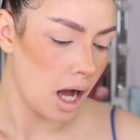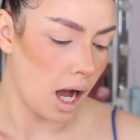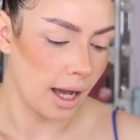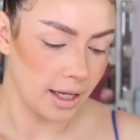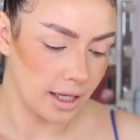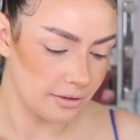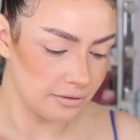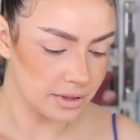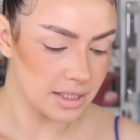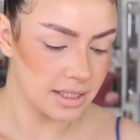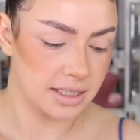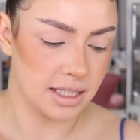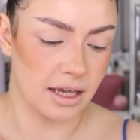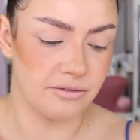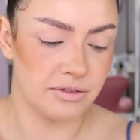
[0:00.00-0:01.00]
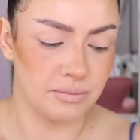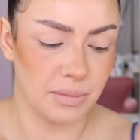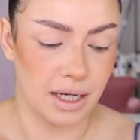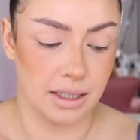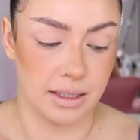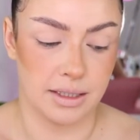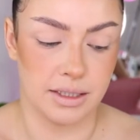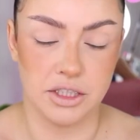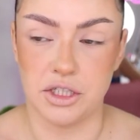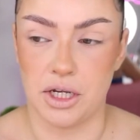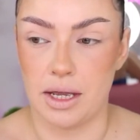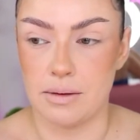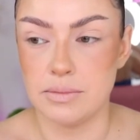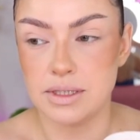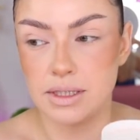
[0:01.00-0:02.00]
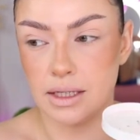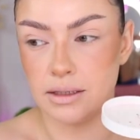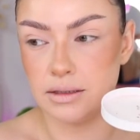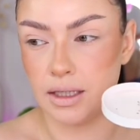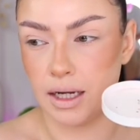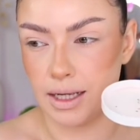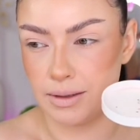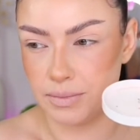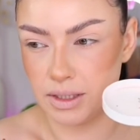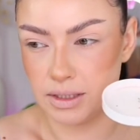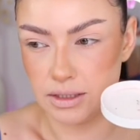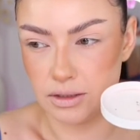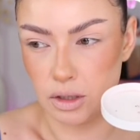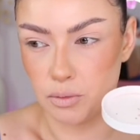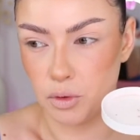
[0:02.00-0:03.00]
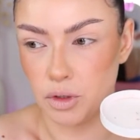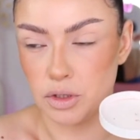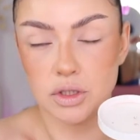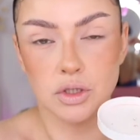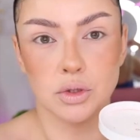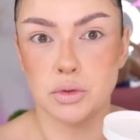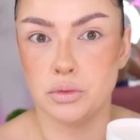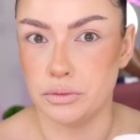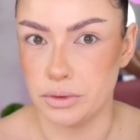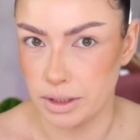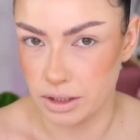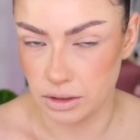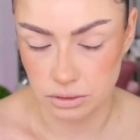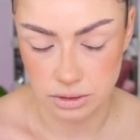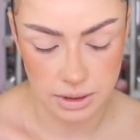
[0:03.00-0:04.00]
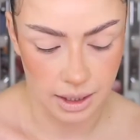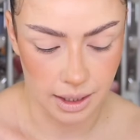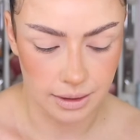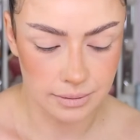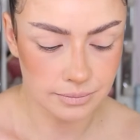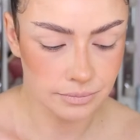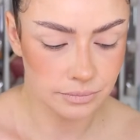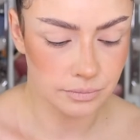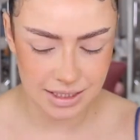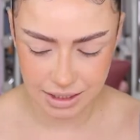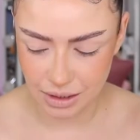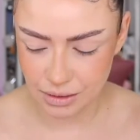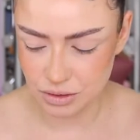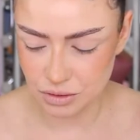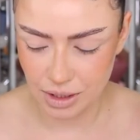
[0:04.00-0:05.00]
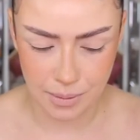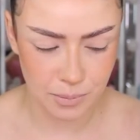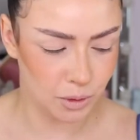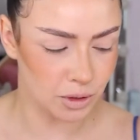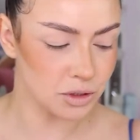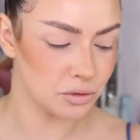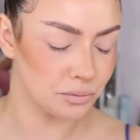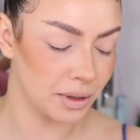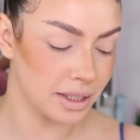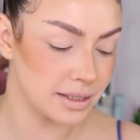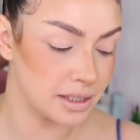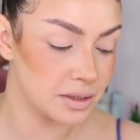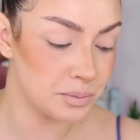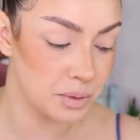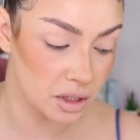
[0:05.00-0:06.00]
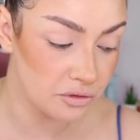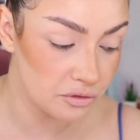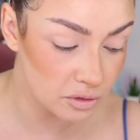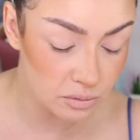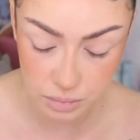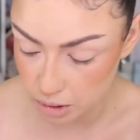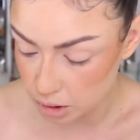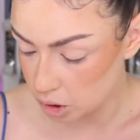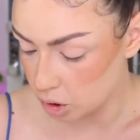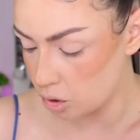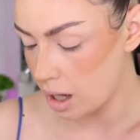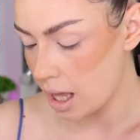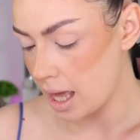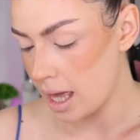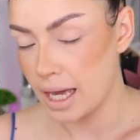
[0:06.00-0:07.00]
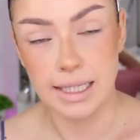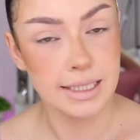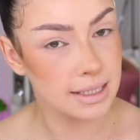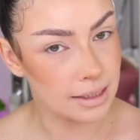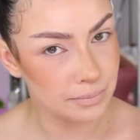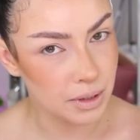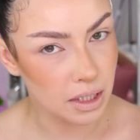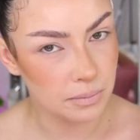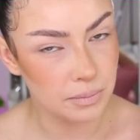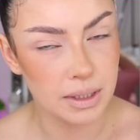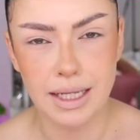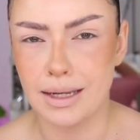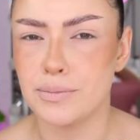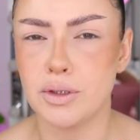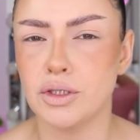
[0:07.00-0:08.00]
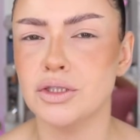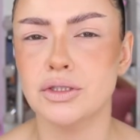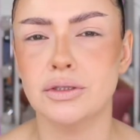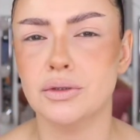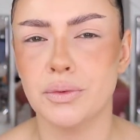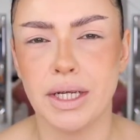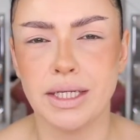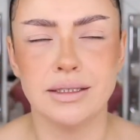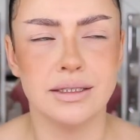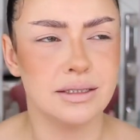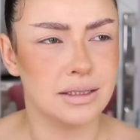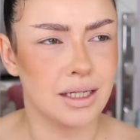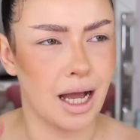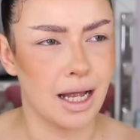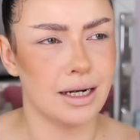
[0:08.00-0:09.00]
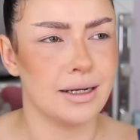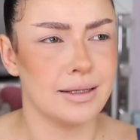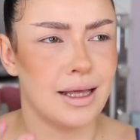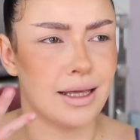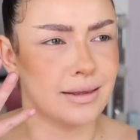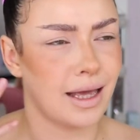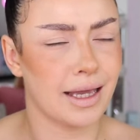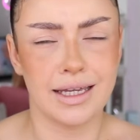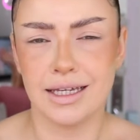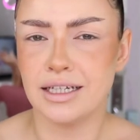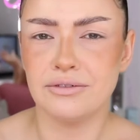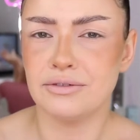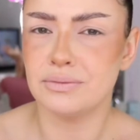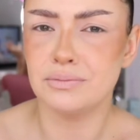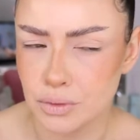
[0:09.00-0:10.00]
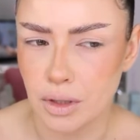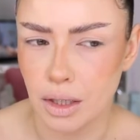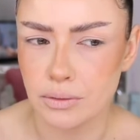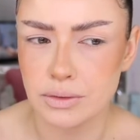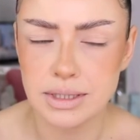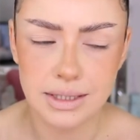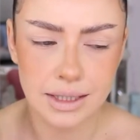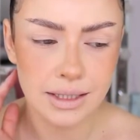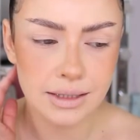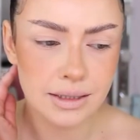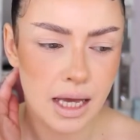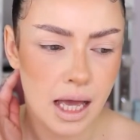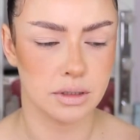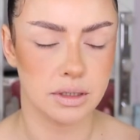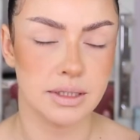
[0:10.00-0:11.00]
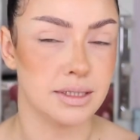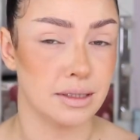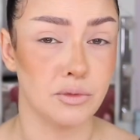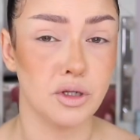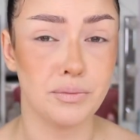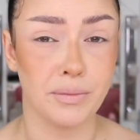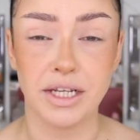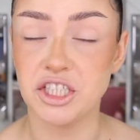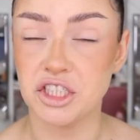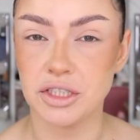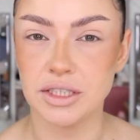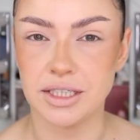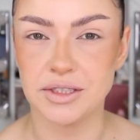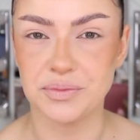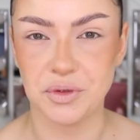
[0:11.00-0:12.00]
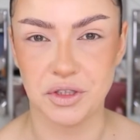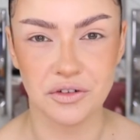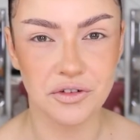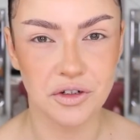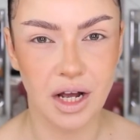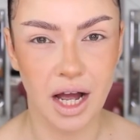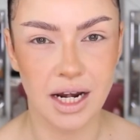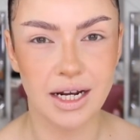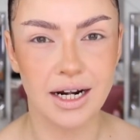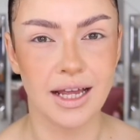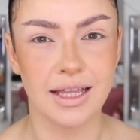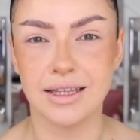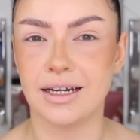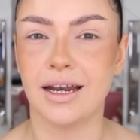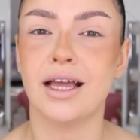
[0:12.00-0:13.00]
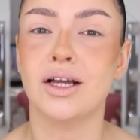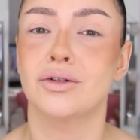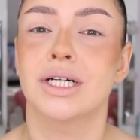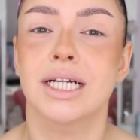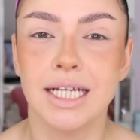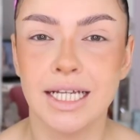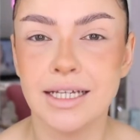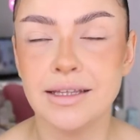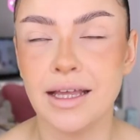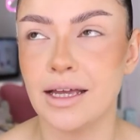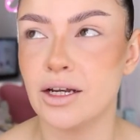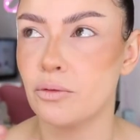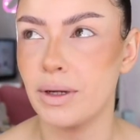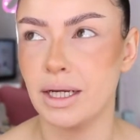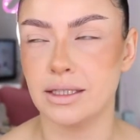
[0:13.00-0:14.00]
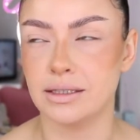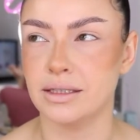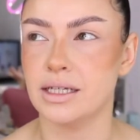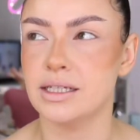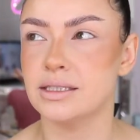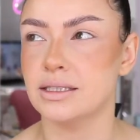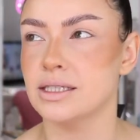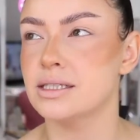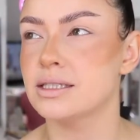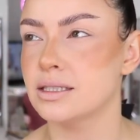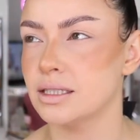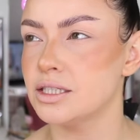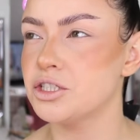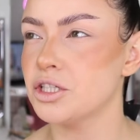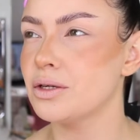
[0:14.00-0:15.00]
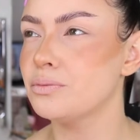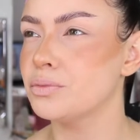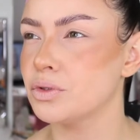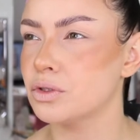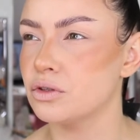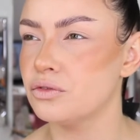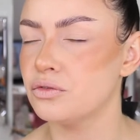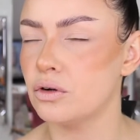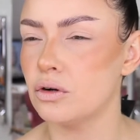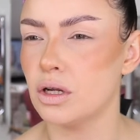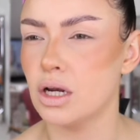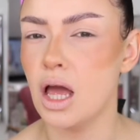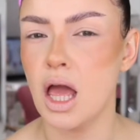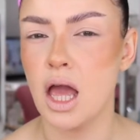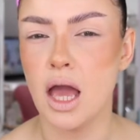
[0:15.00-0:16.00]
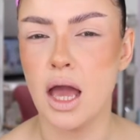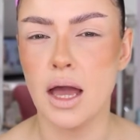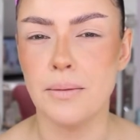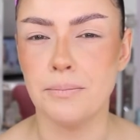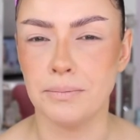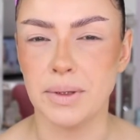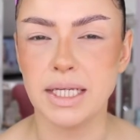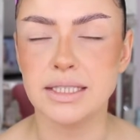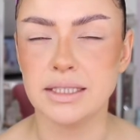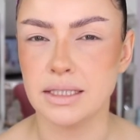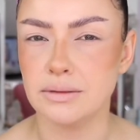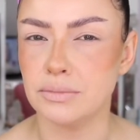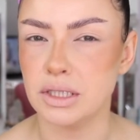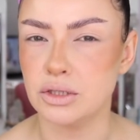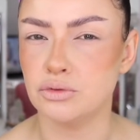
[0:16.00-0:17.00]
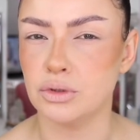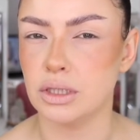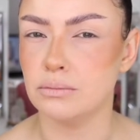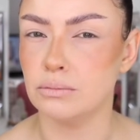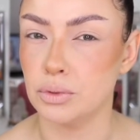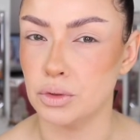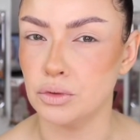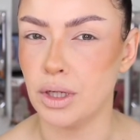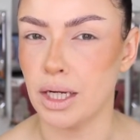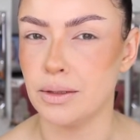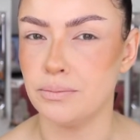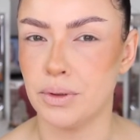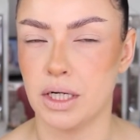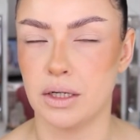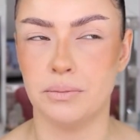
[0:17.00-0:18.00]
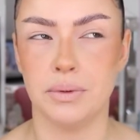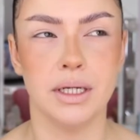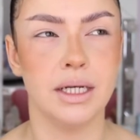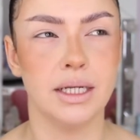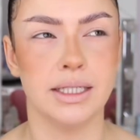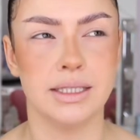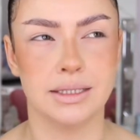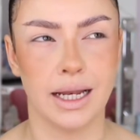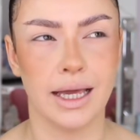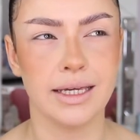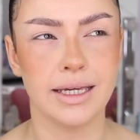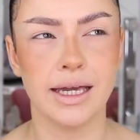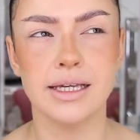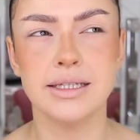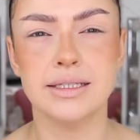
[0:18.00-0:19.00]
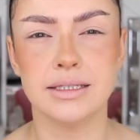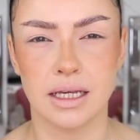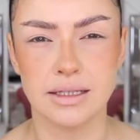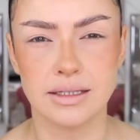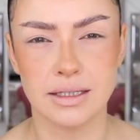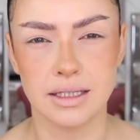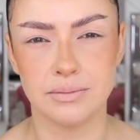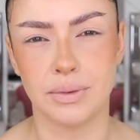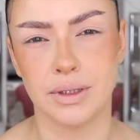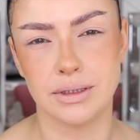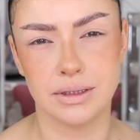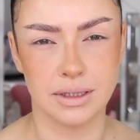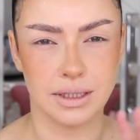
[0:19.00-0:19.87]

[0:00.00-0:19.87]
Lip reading: I even saved my little gems and diamonds, so I'm going to reuse them. So today I'm going to mix this beautiful blue and some purple, and I'm going to create this color that I can't even pronounce it. Someone mentioned this beautiful color and then I Google it, and oh my goodness, it's such a beautiful mix in between blue and purple. It's like a sunset, but